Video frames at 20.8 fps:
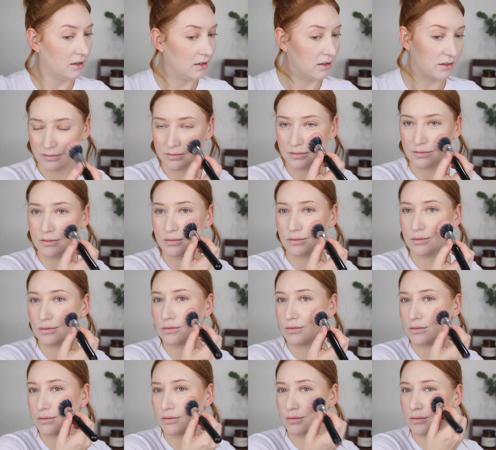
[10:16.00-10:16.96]

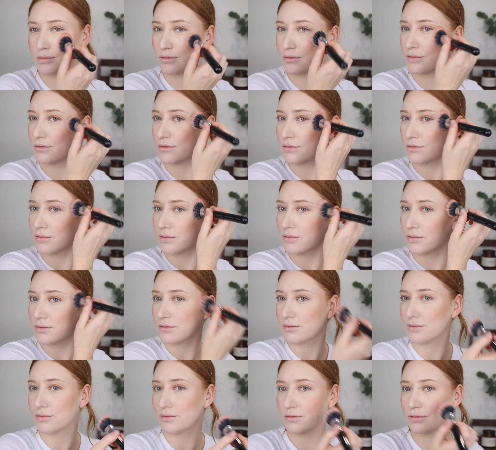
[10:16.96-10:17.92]

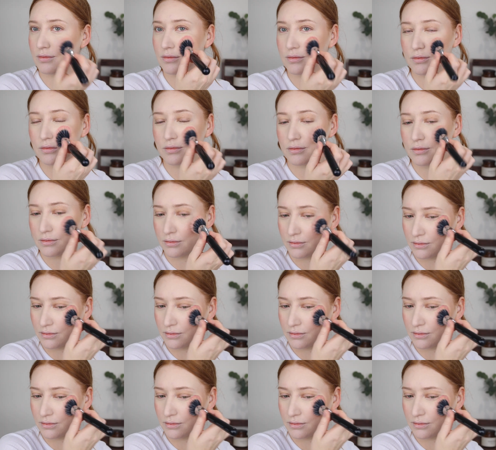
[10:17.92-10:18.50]
No one is speaking in this clip.